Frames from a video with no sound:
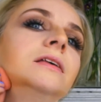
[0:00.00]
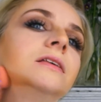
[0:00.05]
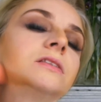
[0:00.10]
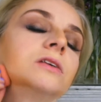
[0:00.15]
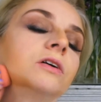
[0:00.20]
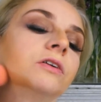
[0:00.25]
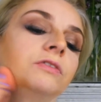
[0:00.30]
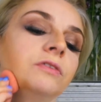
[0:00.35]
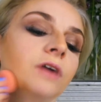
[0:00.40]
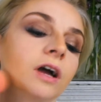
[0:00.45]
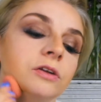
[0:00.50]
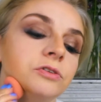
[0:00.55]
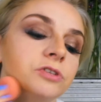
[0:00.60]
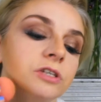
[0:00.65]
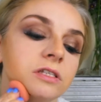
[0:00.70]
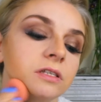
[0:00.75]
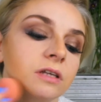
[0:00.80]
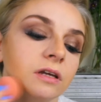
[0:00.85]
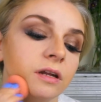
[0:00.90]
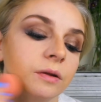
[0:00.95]
So I'm
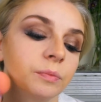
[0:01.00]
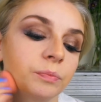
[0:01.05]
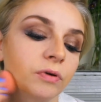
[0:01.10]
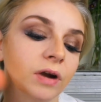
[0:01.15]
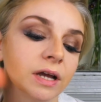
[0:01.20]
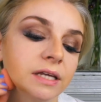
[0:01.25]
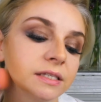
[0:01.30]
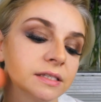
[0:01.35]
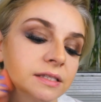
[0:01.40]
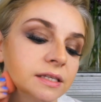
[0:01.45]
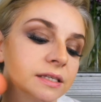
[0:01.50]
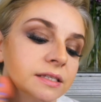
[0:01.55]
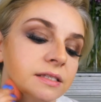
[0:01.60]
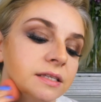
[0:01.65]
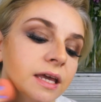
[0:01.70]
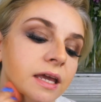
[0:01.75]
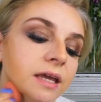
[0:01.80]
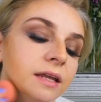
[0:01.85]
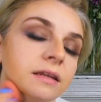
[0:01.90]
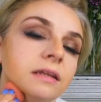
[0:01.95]
just going to press
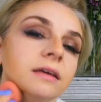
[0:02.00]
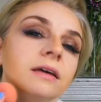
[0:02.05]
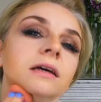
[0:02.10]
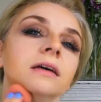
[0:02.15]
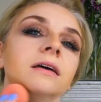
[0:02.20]
this in.